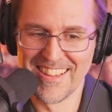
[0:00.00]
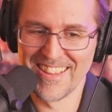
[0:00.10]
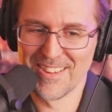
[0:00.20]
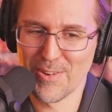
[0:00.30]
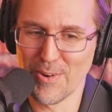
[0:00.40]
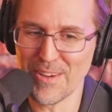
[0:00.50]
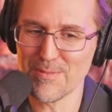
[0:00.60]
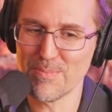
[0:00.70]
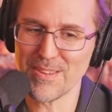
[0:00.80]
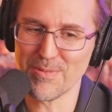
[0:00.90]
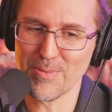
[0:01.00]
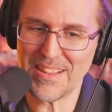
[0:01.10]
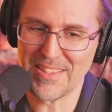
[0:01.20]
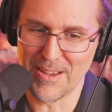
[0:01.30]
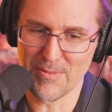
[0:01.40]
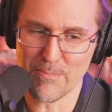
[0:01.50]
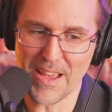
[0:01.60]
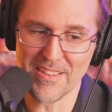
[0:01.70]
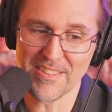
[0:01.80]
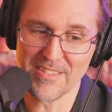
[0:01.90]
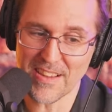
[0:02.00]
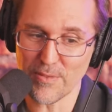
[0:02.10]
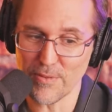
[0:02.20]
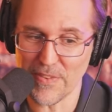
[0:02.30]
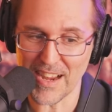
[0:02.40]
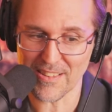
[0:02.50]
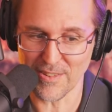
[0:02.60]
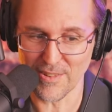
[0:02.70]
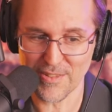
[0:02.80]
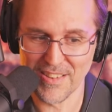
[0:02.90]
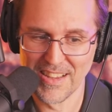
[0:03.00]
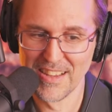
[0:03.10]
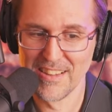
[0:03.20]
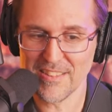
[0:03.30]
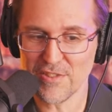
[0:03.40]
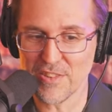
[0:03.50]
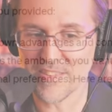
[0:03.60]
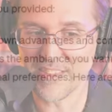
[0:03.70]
the choice between them depends on several factors, such as